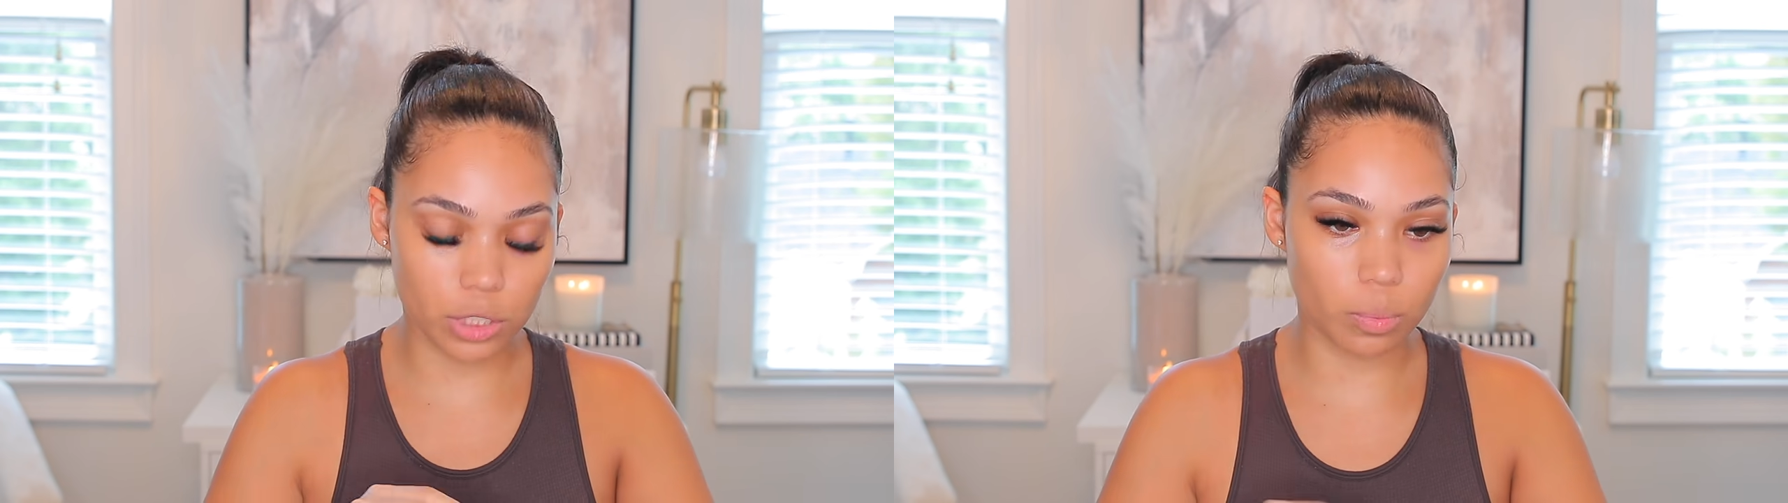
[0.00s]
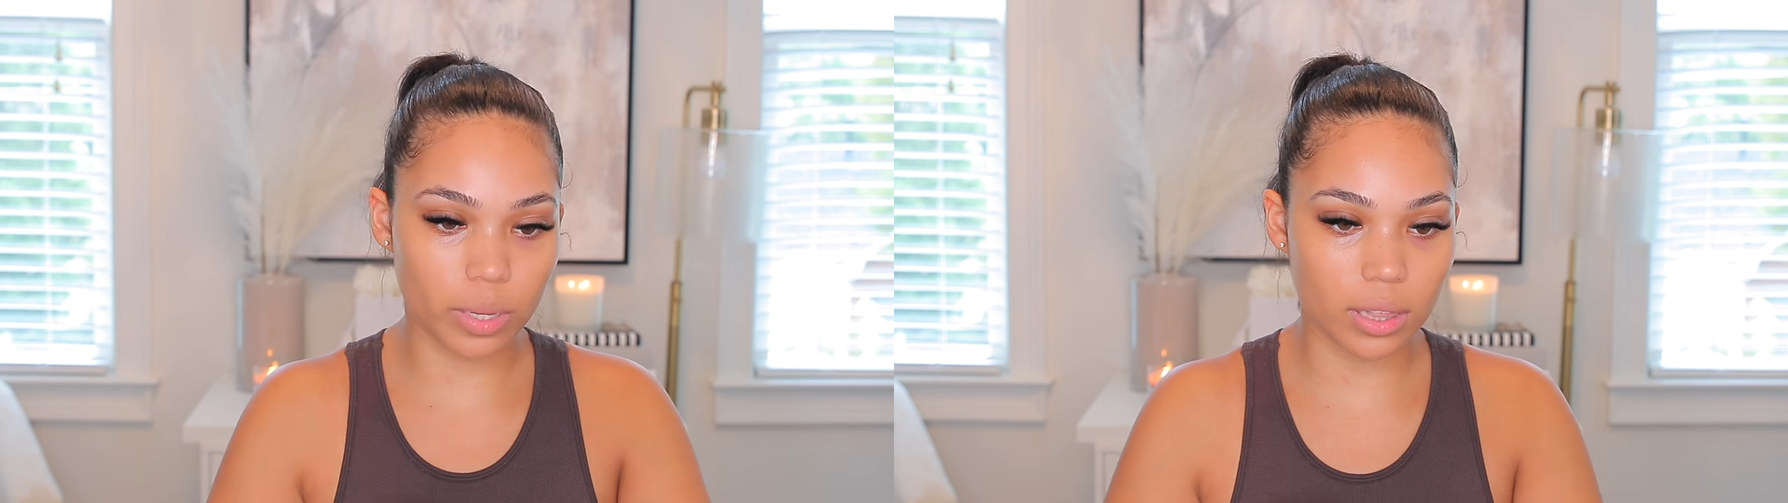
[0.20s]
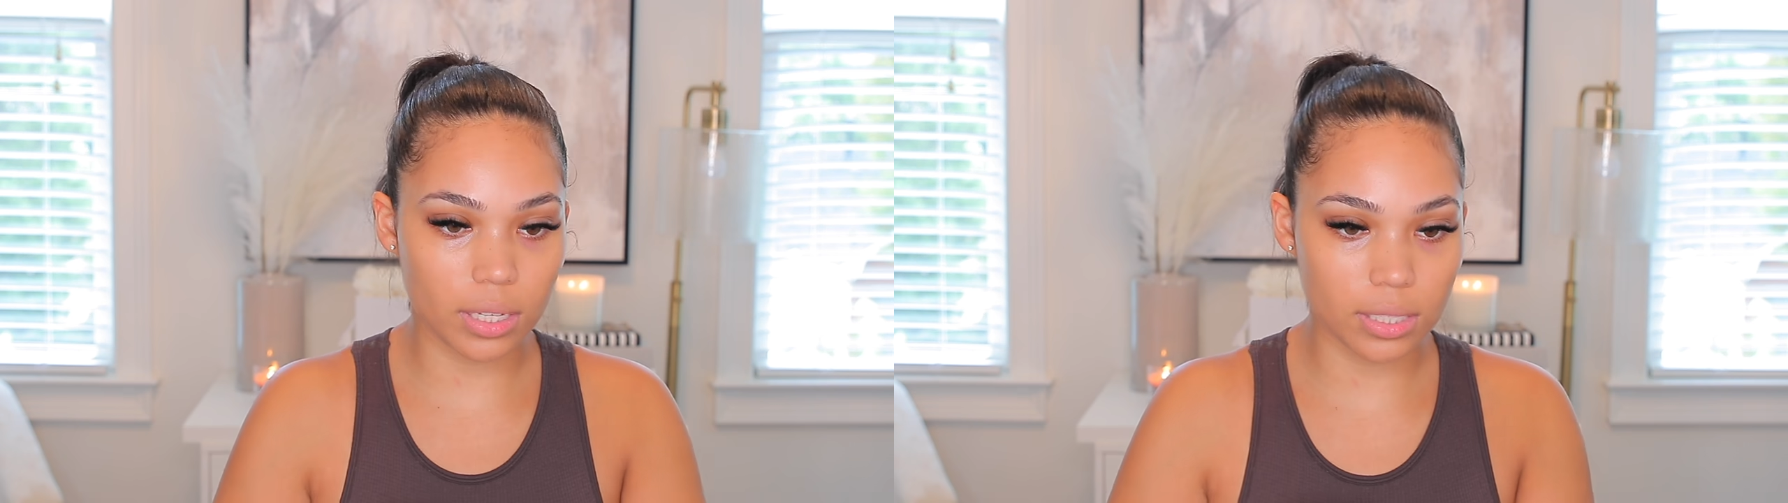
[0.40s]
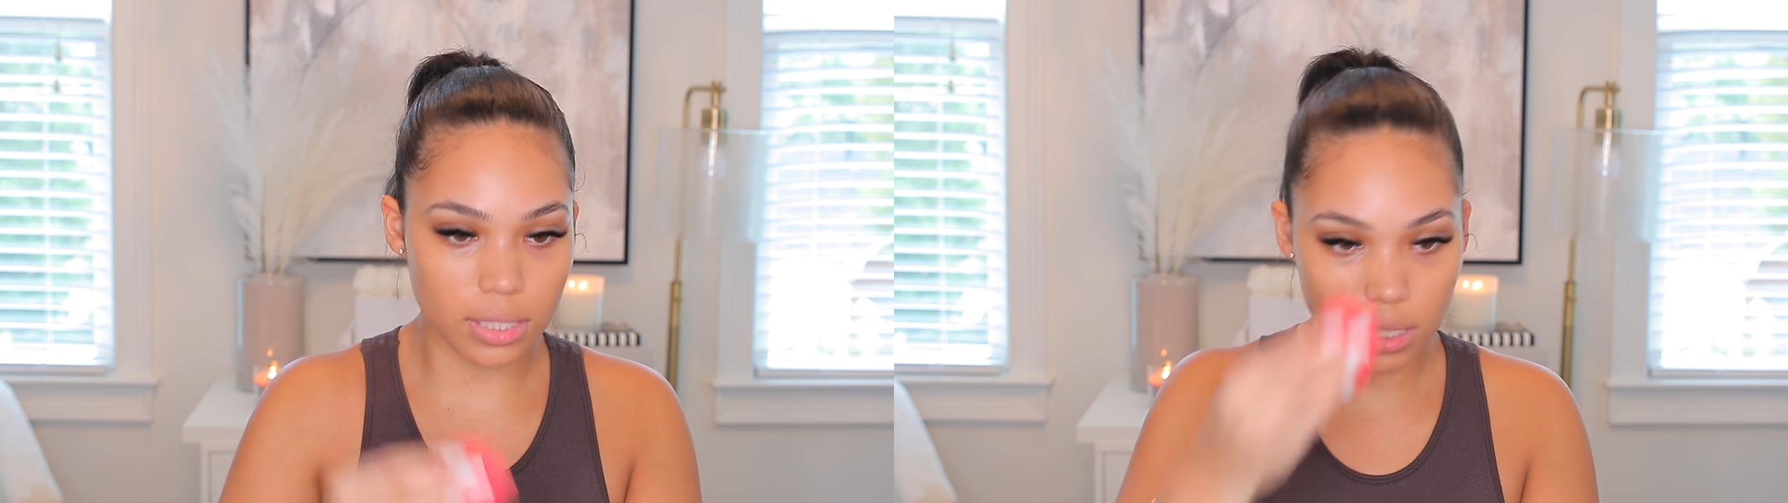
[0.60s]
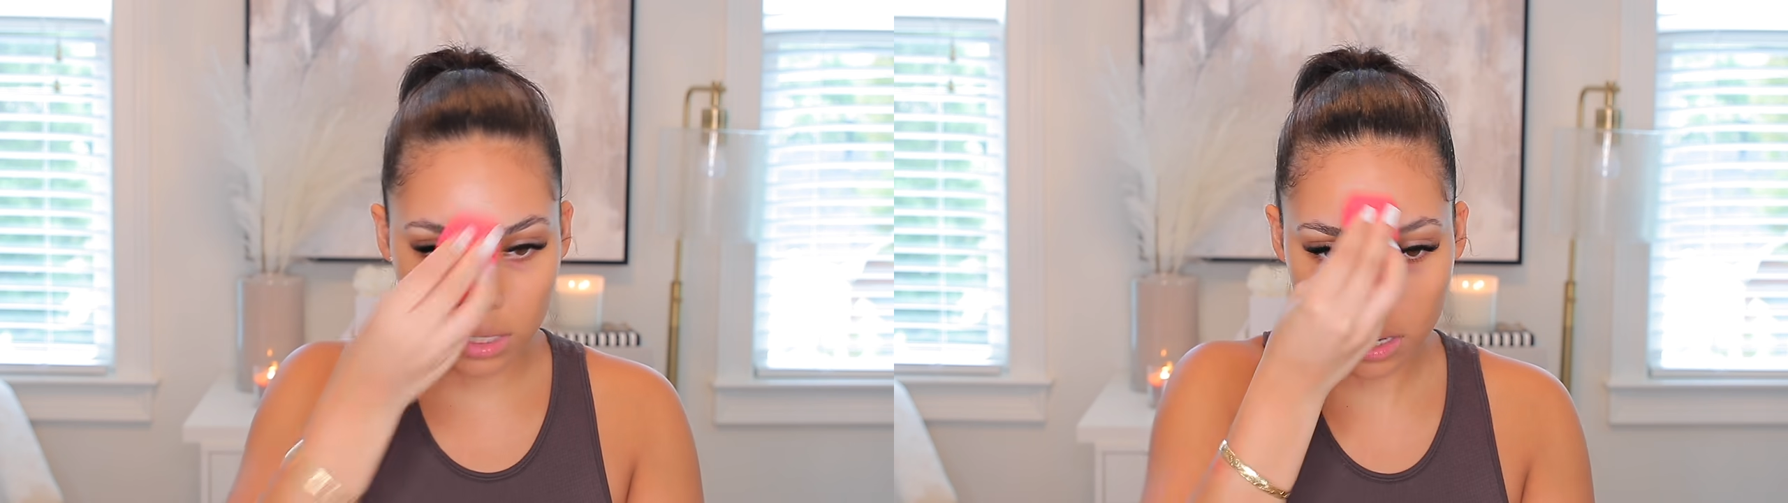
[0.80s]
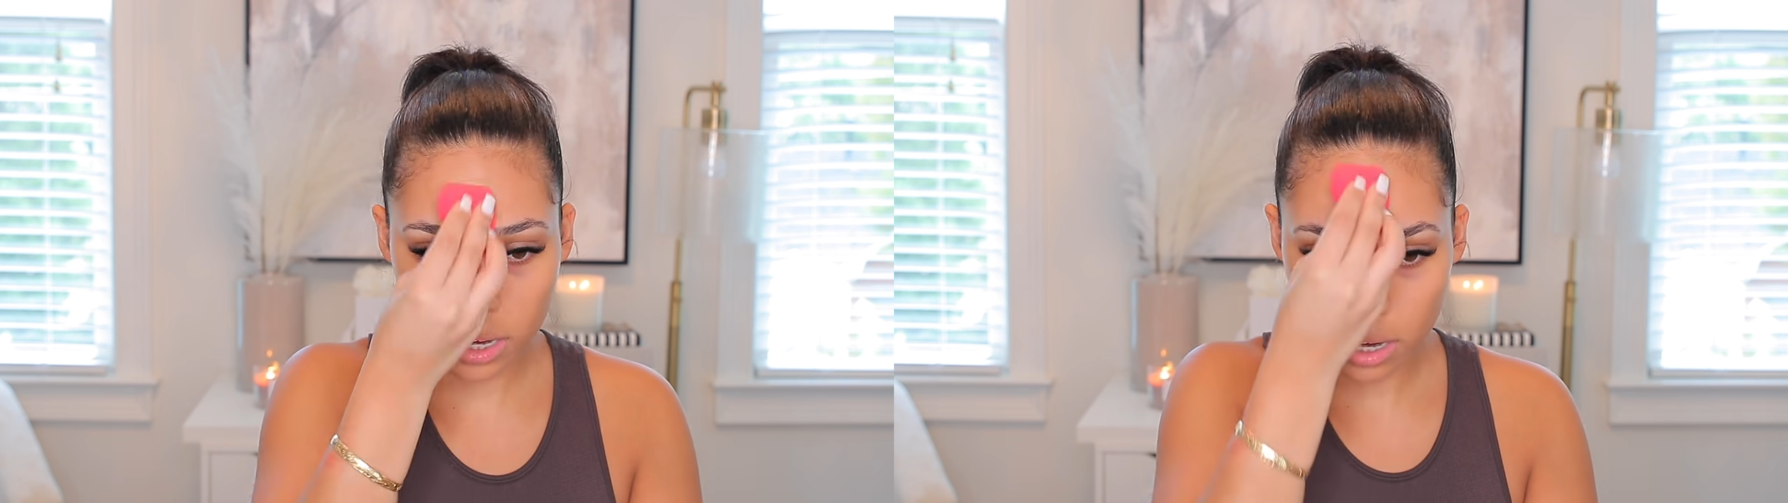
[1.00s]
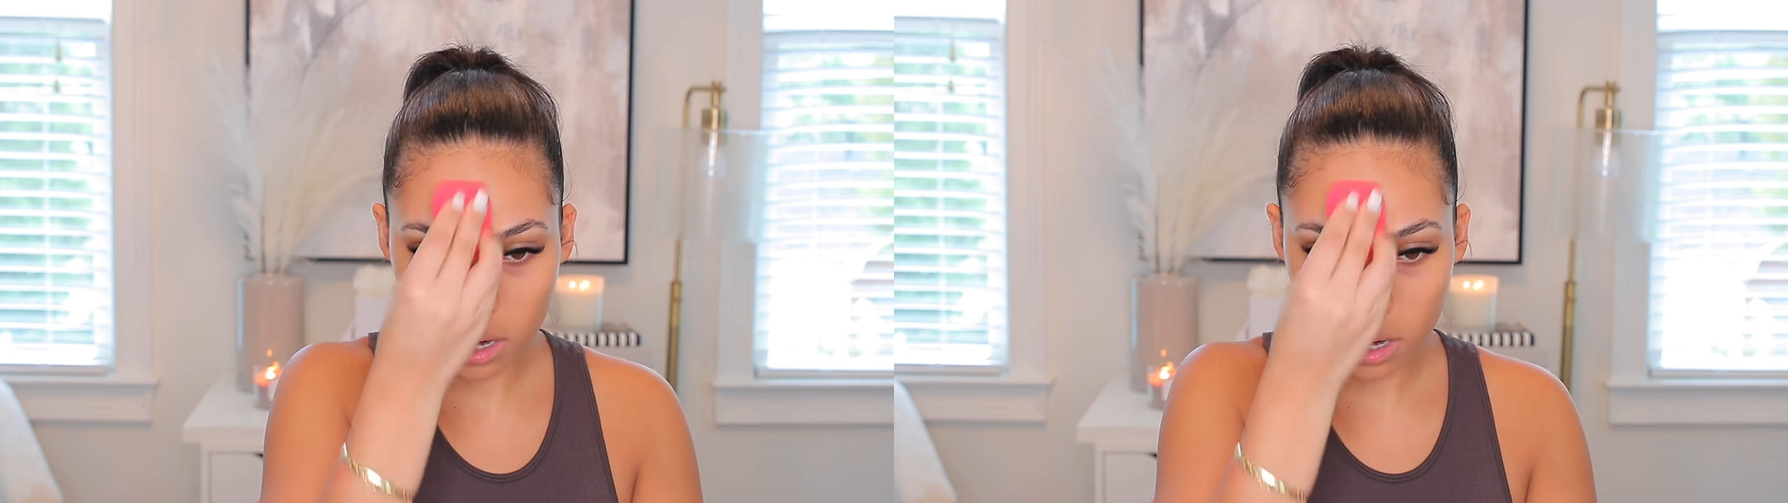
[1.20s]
with concealer.